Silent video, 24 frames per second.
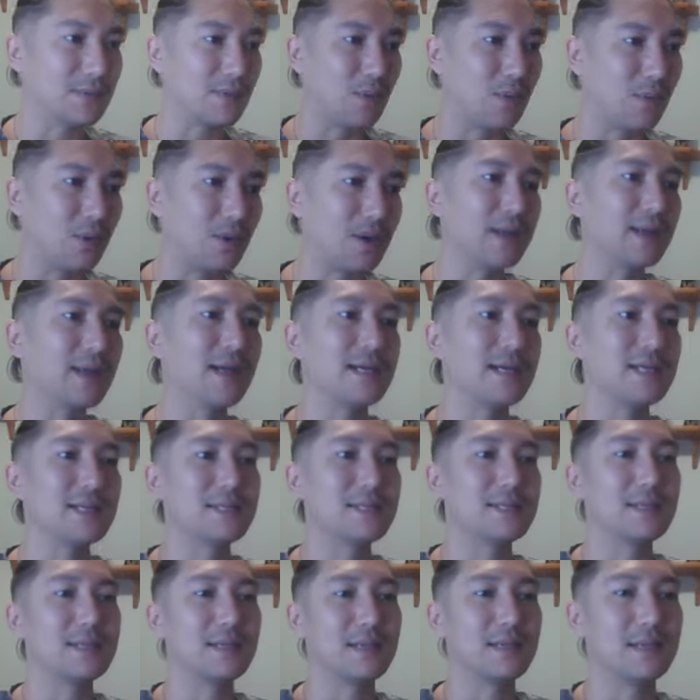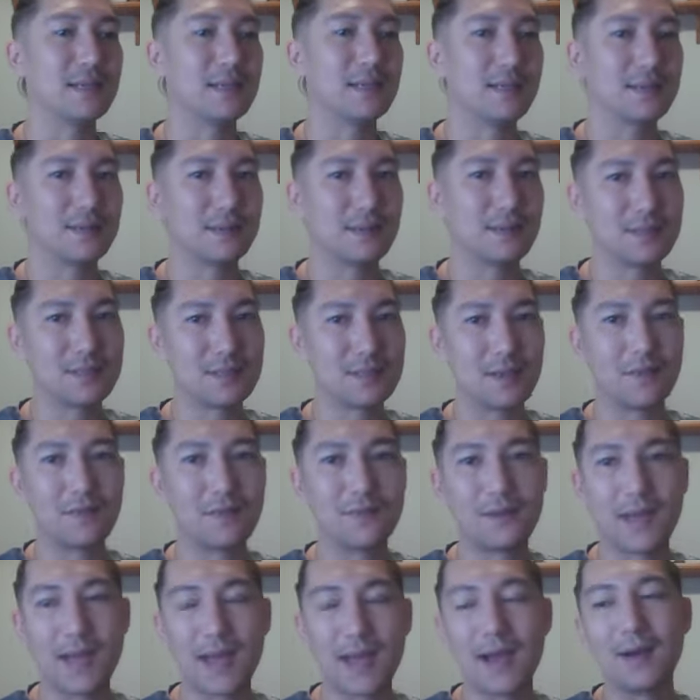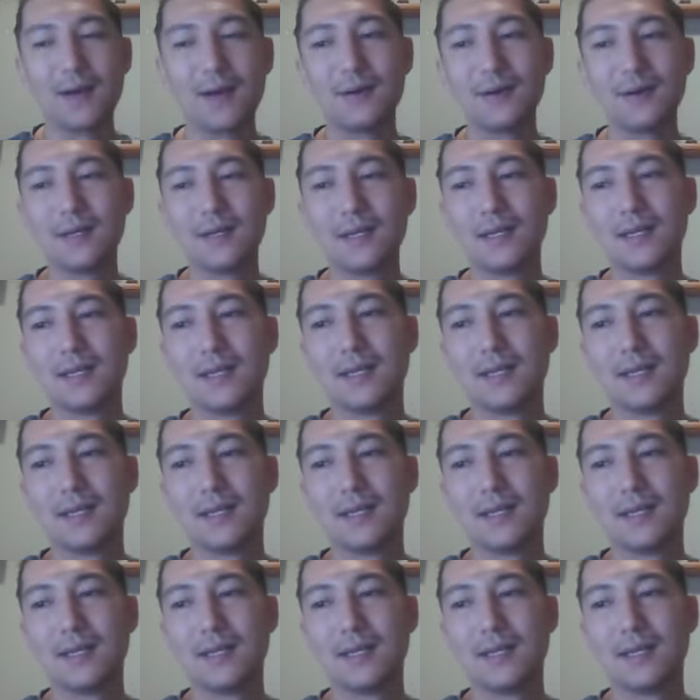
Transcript: organize stuff now,